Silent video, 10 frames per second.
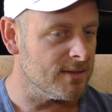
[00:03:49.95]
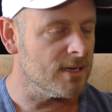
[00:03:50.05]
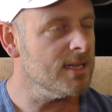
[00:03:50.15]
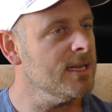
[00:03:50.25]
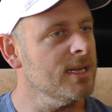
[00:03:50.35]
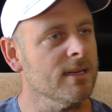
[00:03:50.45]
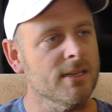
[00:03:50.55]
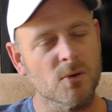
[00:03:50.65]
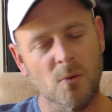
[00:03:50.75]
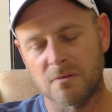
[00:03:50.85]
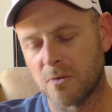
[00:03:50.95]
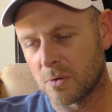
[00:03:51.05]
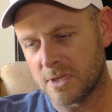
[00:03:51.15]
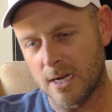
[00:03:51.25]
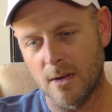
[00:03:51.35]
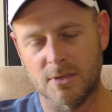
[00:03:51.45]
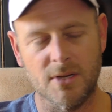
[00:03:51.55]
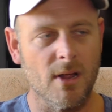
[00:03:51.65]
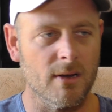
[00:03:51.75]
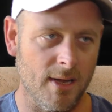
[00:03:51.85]
in the league and he scored 40 goals
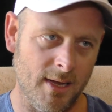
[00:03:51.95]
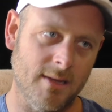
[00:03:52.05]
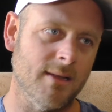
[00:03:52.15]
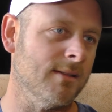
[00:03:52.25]
in non-league.